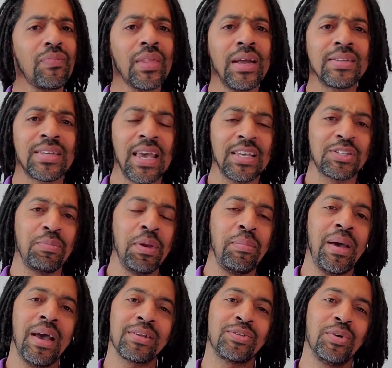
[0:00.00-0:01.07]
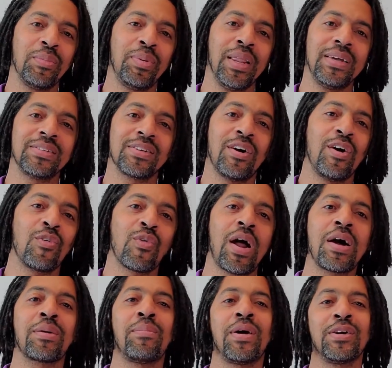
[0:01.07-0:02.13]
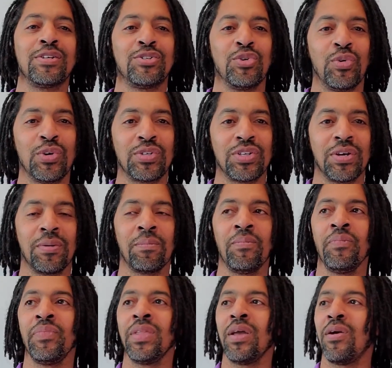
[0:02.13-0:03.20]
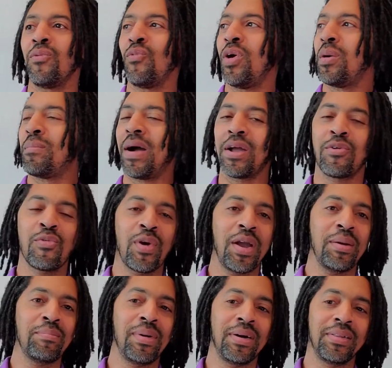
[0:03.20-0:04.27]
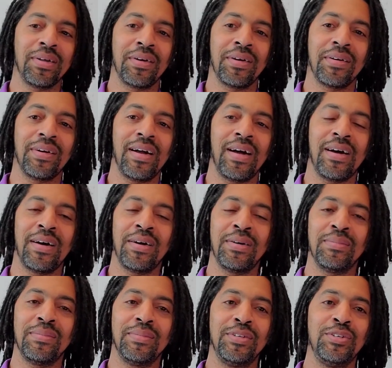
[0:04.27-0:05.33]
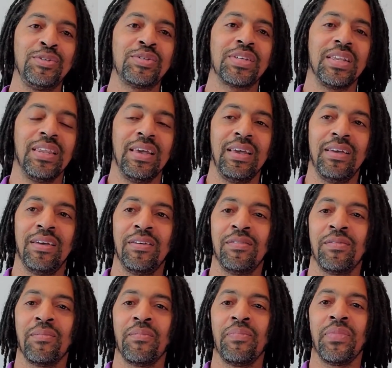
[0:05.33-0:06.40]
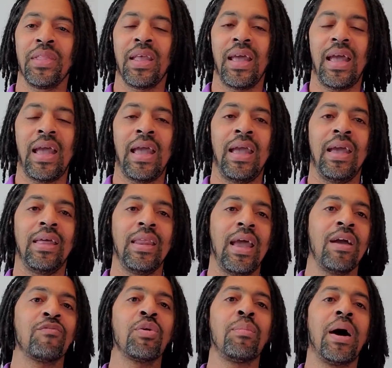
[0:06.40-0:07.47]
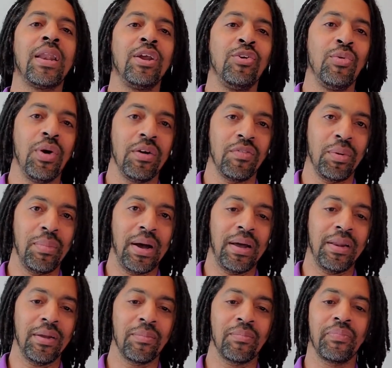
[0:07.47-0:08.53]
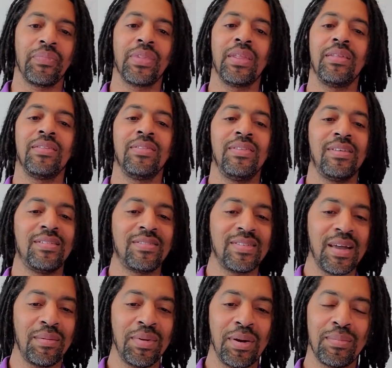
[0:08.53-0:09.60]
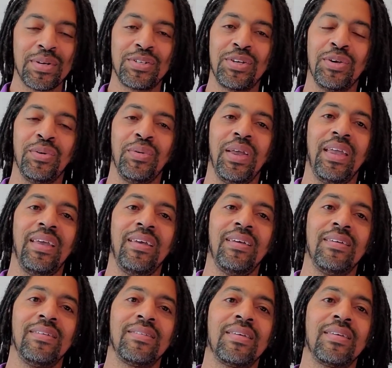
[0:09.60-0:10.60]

takes me back to a place called Rockmart, Georgia, where my grandmother used to live, and everybody knew everybody. Step number 2 is